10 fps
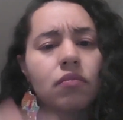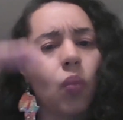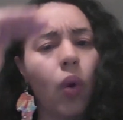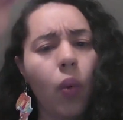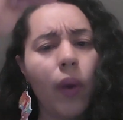
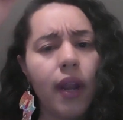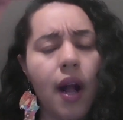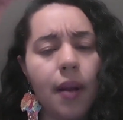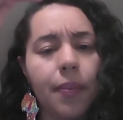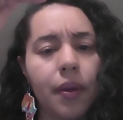What went
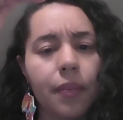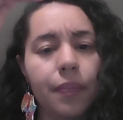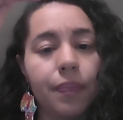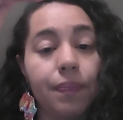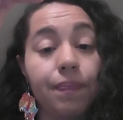up?
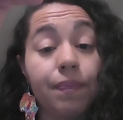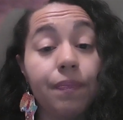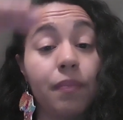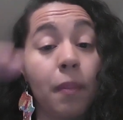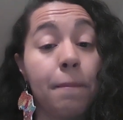
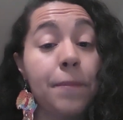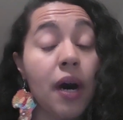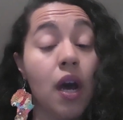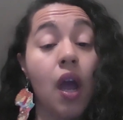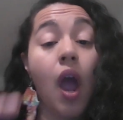Mm b
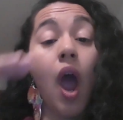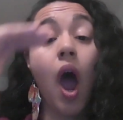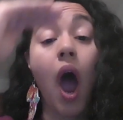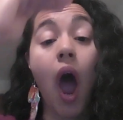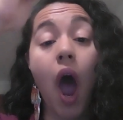
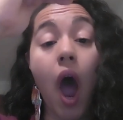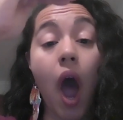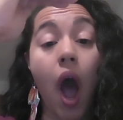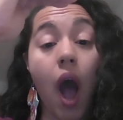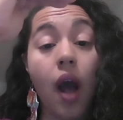
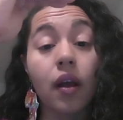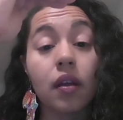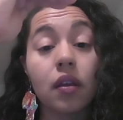ah.